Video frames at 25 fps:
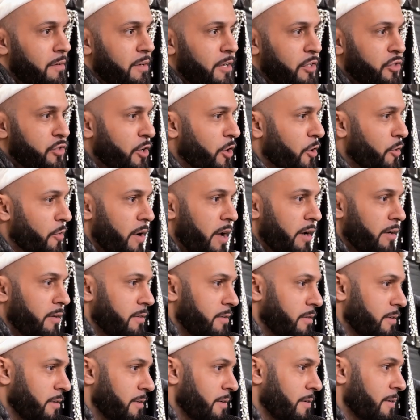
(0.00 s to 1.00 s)
It's
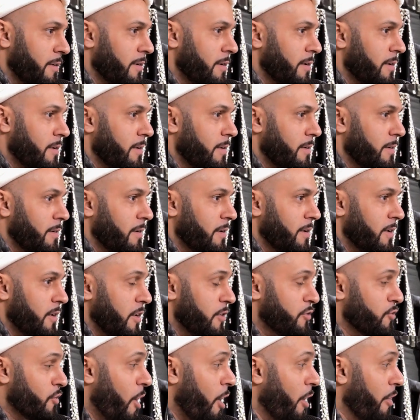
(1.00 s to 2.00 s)
correct.
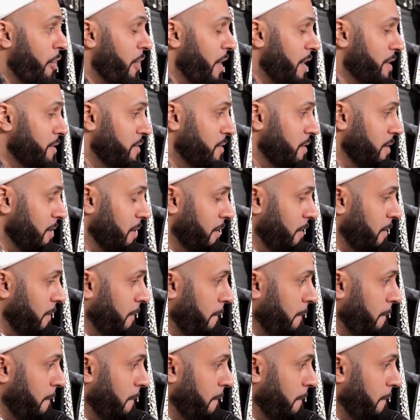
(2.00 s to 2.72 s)
It's authentic.